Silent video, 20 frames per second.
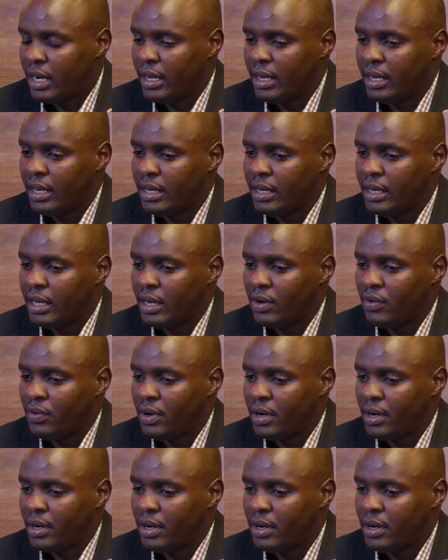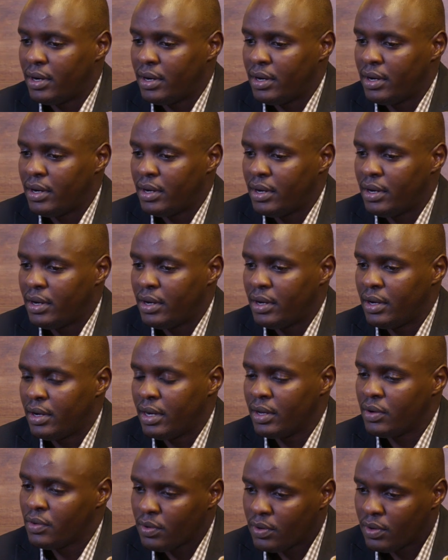and as
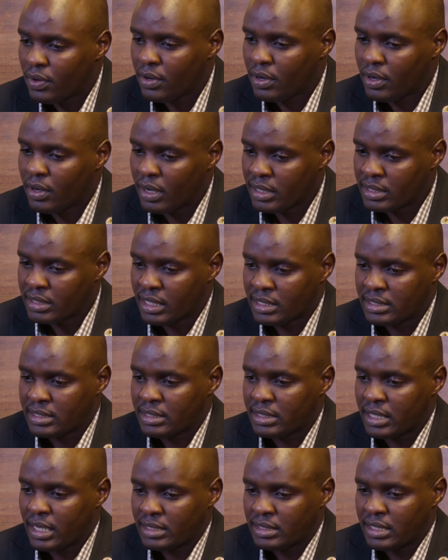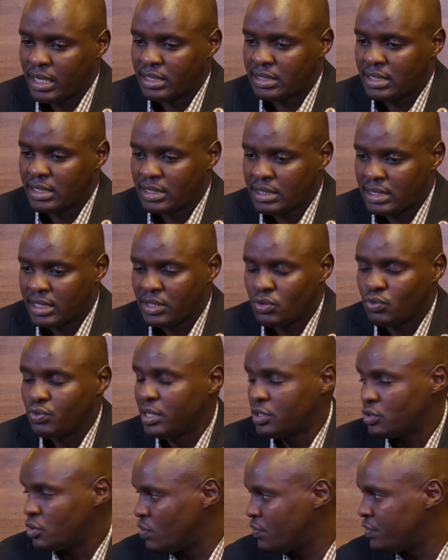a state,
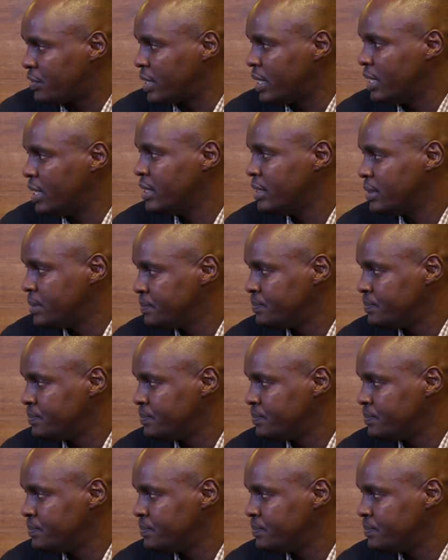we are sovereign.